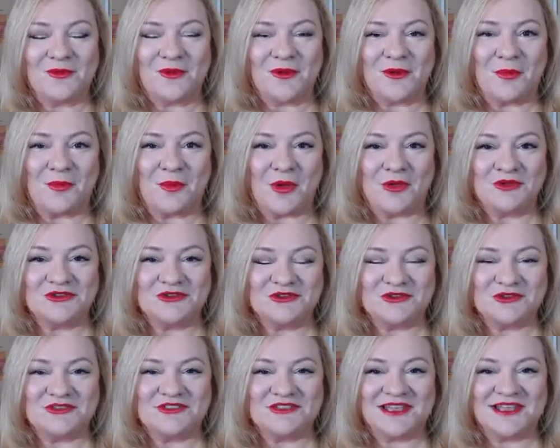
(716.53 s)
opposed
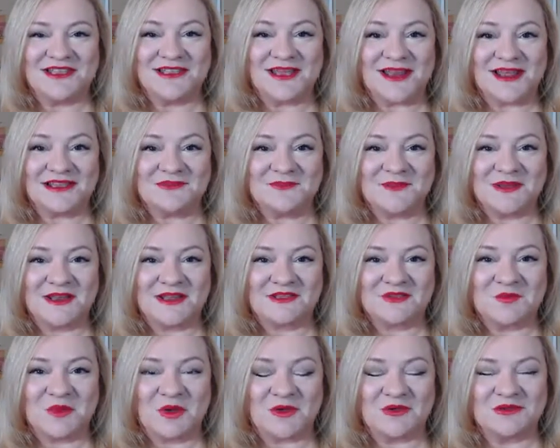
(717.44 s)
to skin that has been
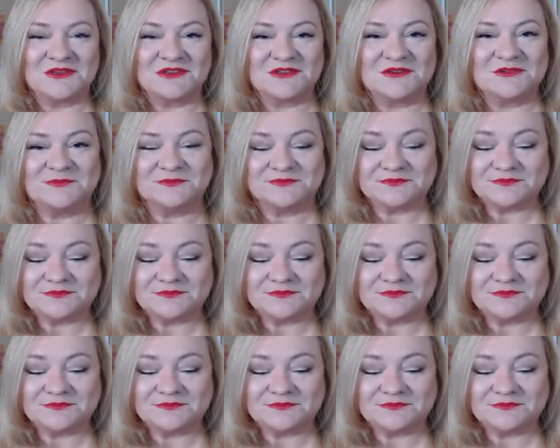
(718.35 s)
exposed.